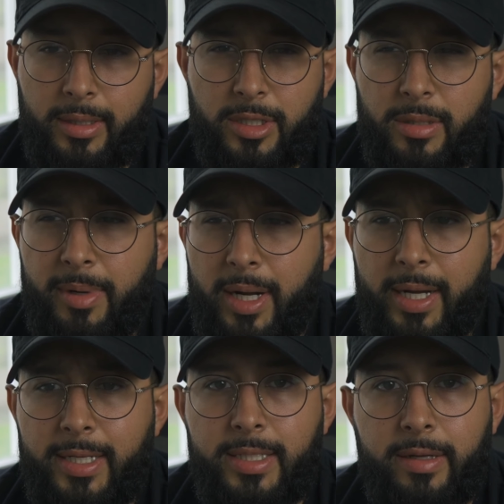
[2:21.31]
just about
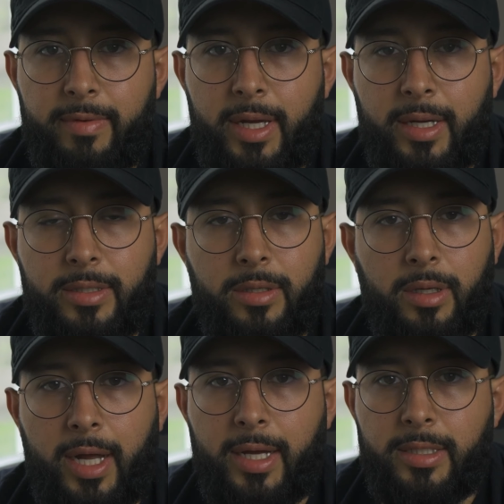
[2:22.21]
any CVS or
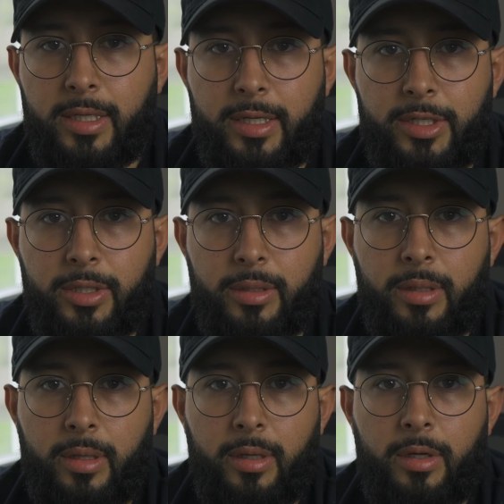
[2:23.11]
gas
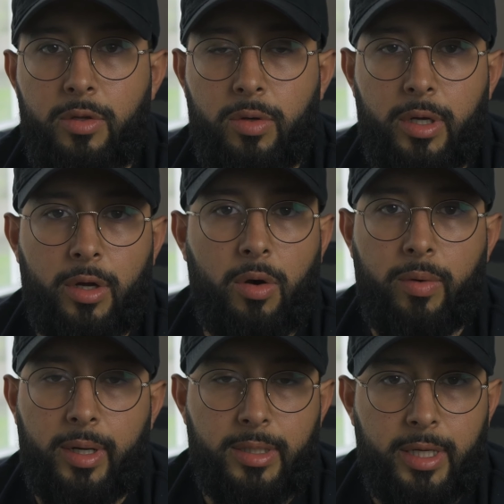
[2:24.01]
station, you can
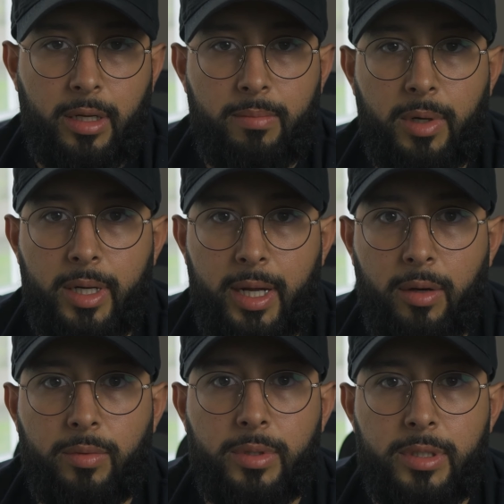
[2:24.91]
go in and take your money
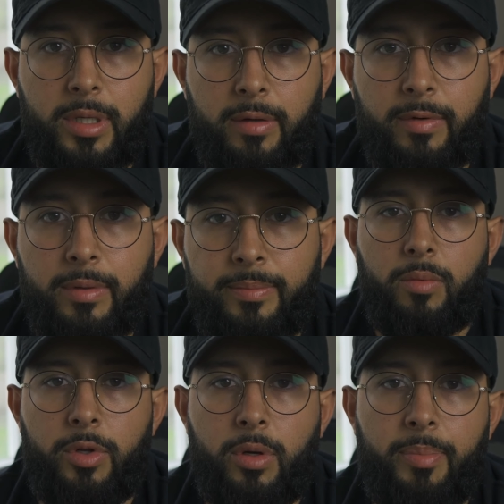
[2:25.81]
out with Discover.
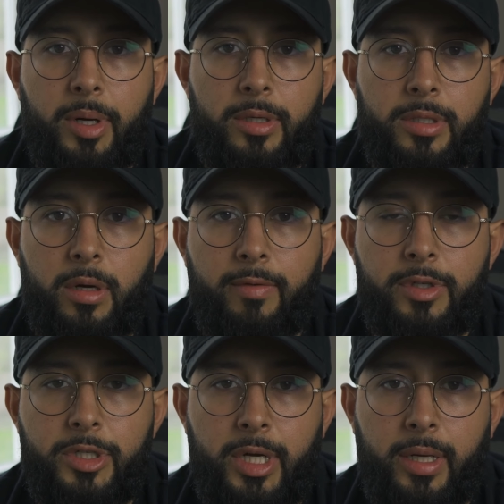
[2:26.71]
When you compare
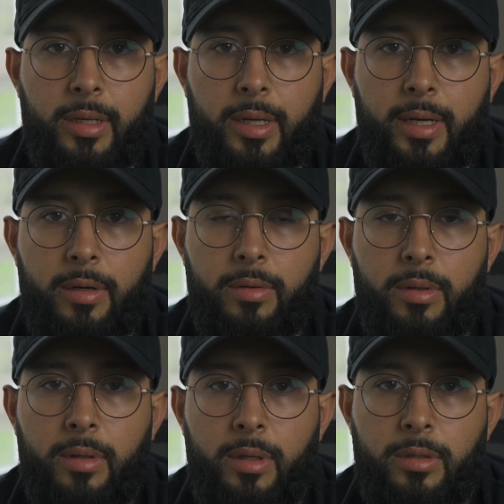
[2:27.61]
Discover's checking
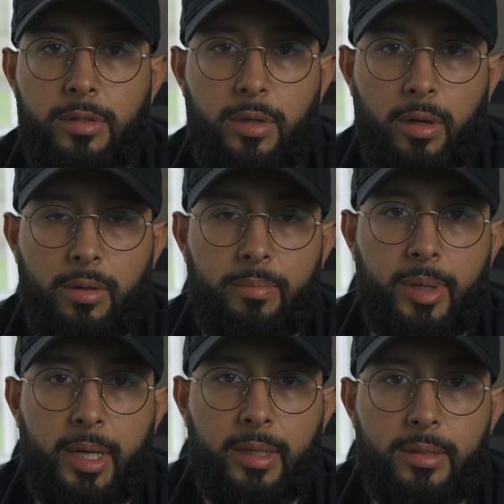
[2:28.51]
account to other
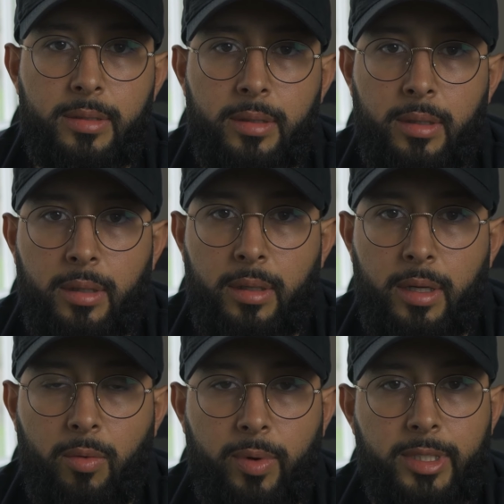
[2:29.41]
banks,
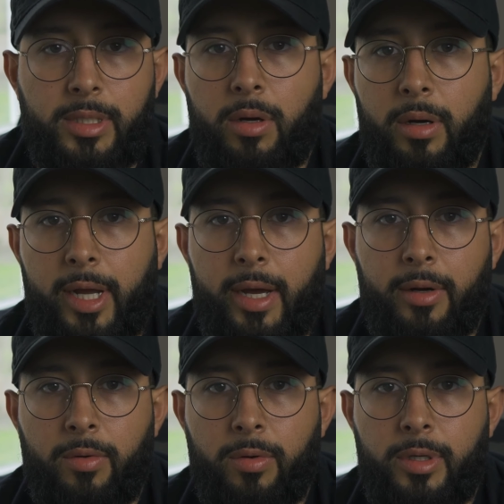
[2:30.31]
it wins in all
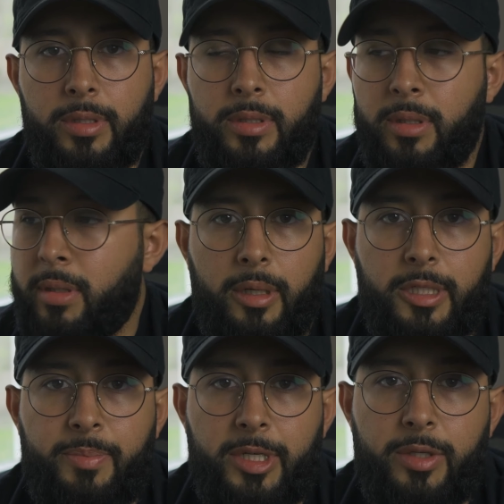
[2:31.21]
categories,
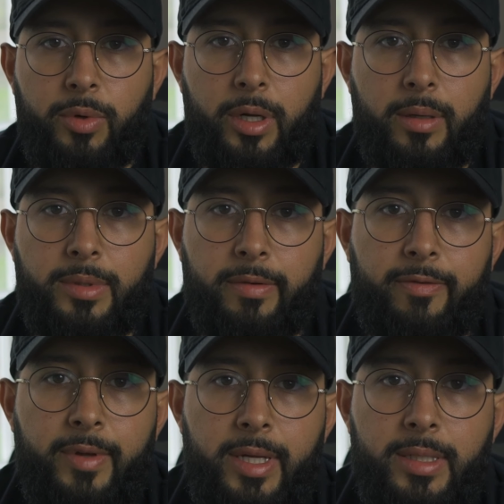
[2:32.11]
especially when it comes to
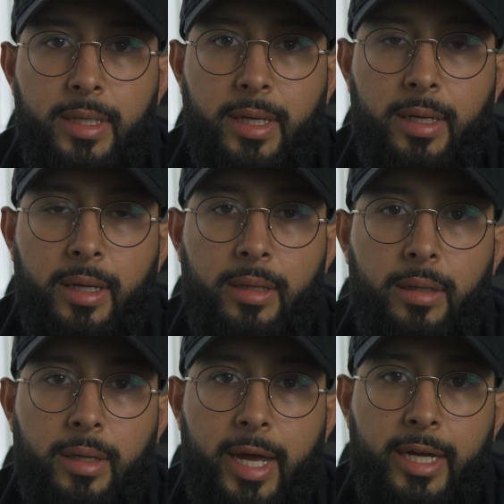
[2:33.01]
fees in
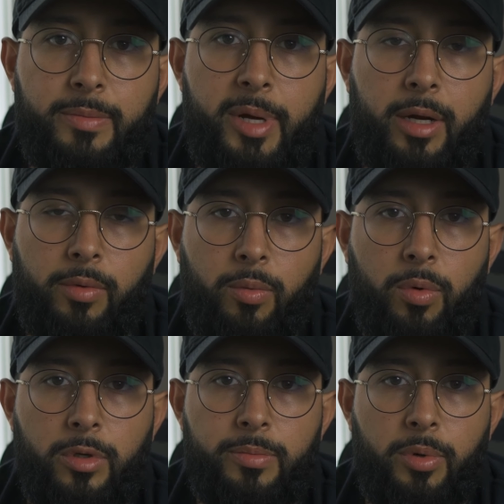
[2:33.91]
the cashback
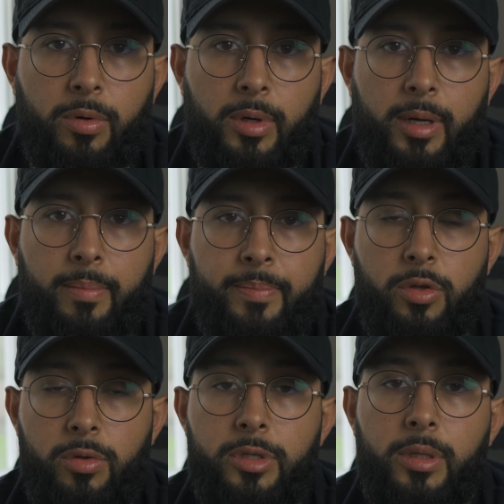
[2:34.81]
rewards program.
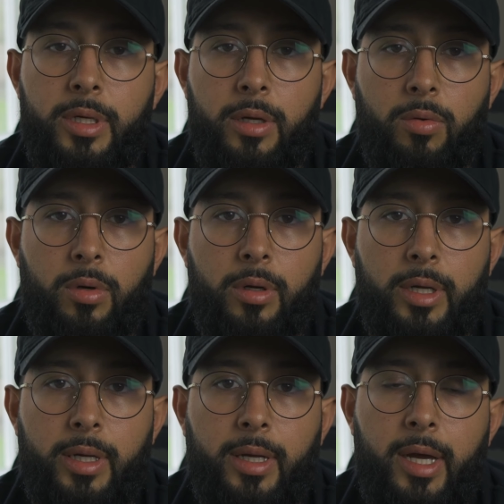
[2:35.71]
Usually in order to
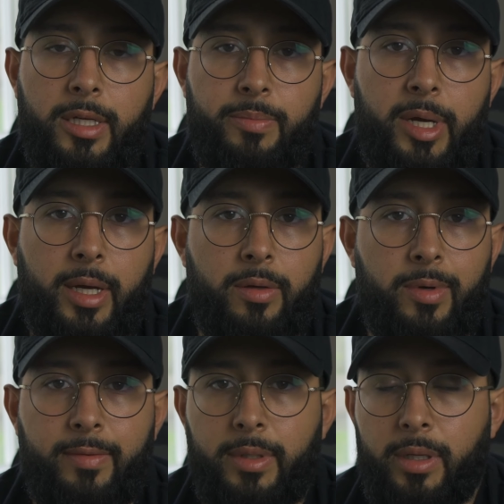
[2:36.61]
get cash back, you
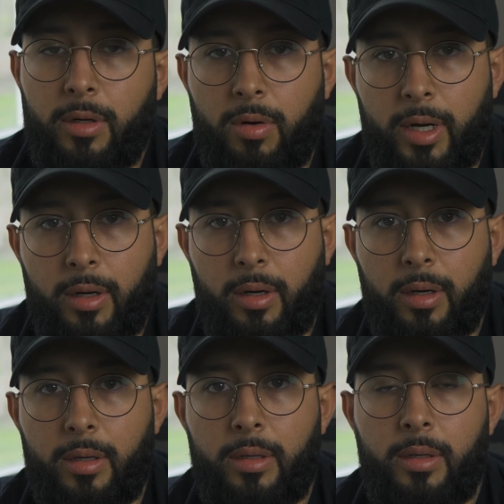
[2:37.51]
would have to get a credit
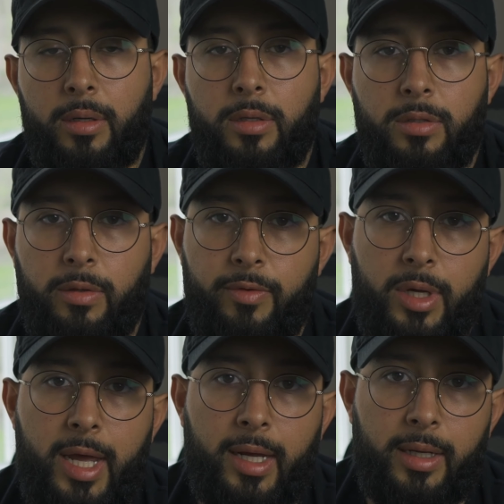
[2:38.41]
card. So if you
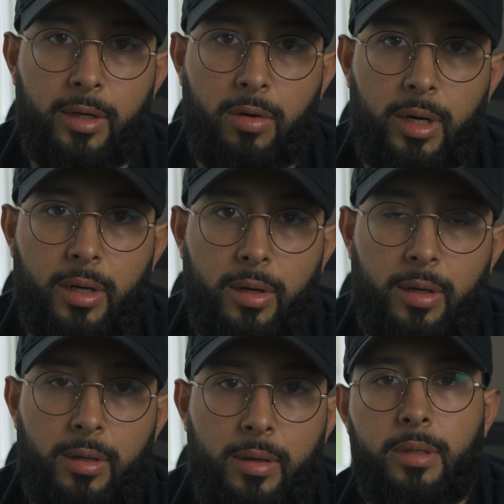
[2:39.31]
can't get a credit
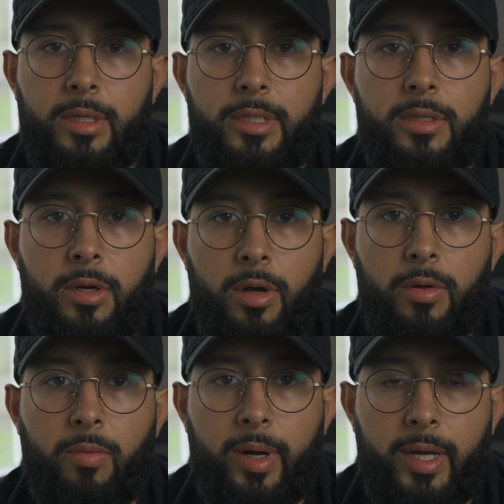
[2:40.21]
card, this is
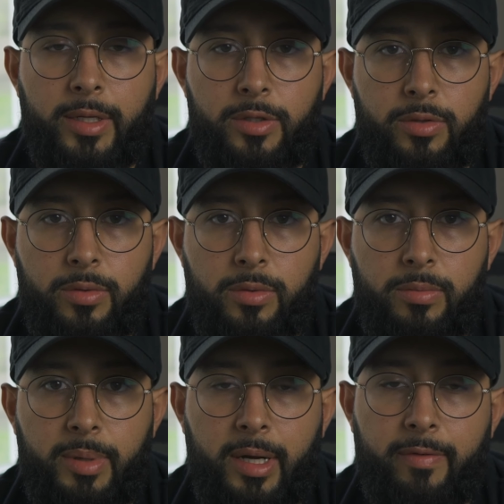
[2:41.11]
another way to
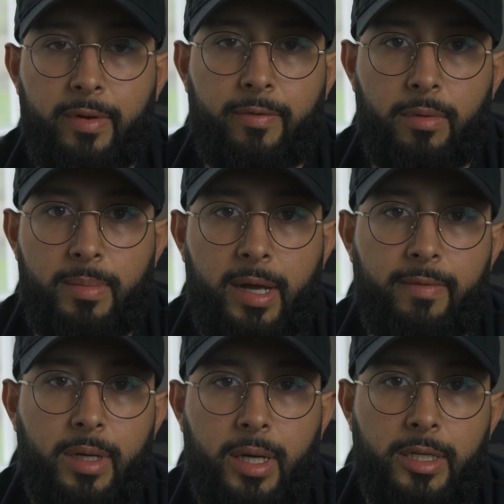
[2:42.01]
benefit from
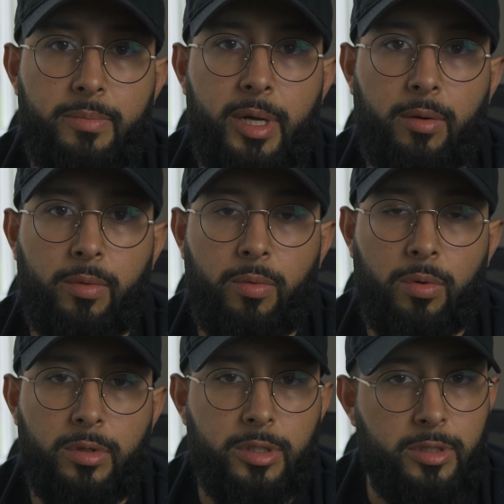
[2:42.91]
having cashback
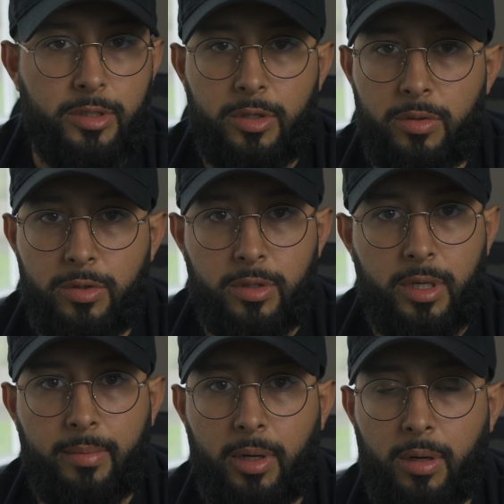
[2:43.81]
rewards, is just to use your
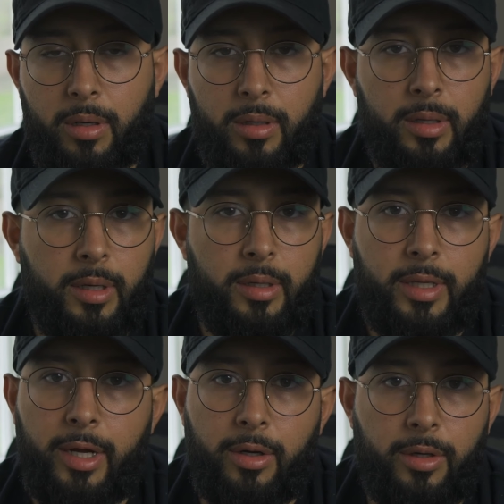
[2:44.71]
debit card
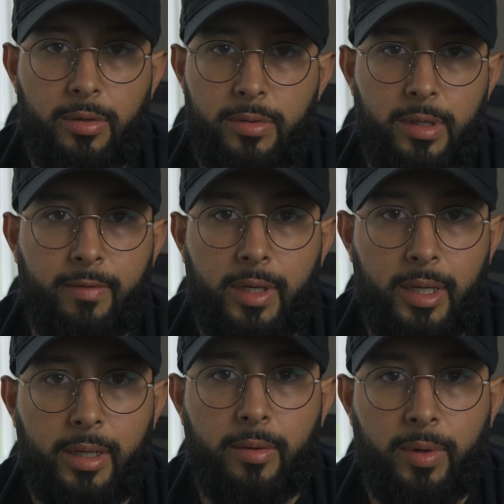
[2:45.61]
that you're gonna use every
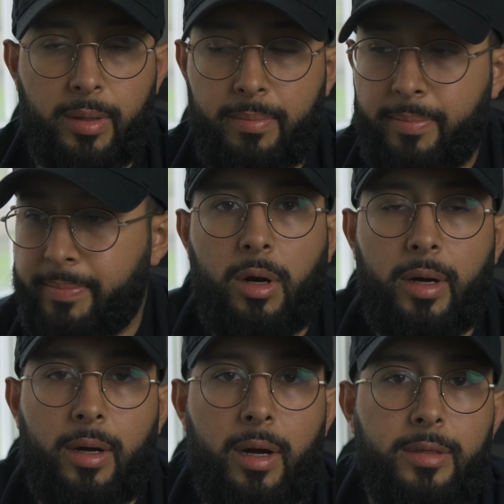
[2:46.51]
day anyway. All
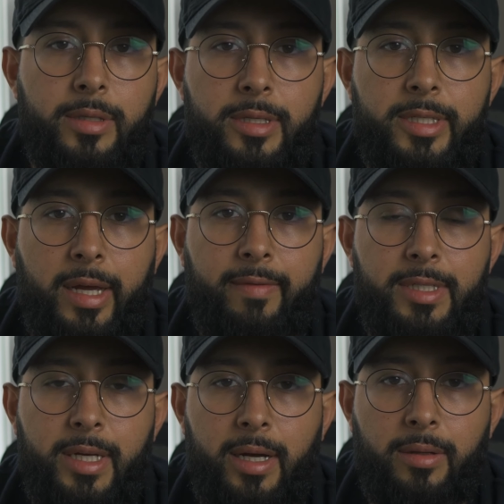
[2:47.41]
right, on to the
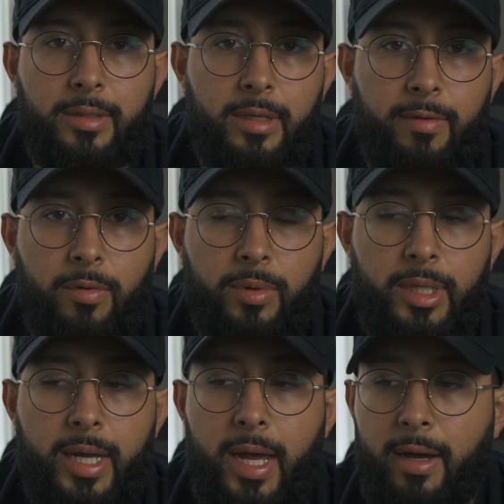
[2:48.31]
savings account. Let's cover what
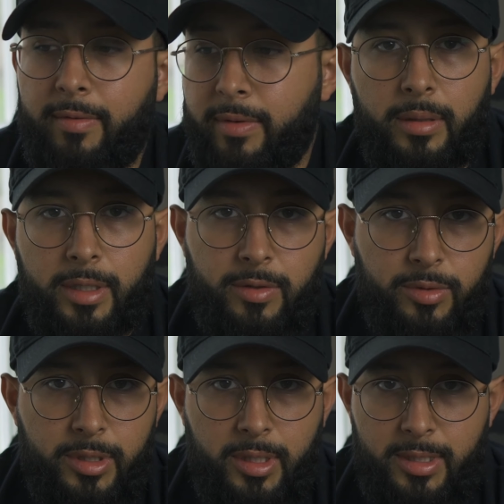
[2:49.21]
they have. This
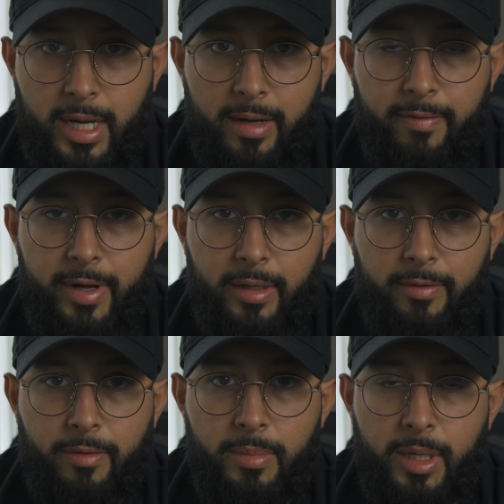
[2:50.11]
was the deciding
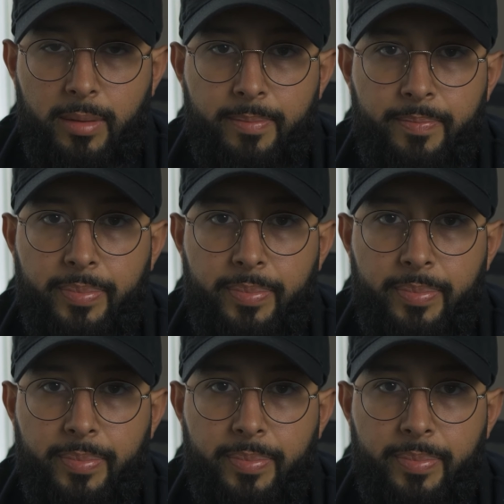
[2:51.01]
factor for me.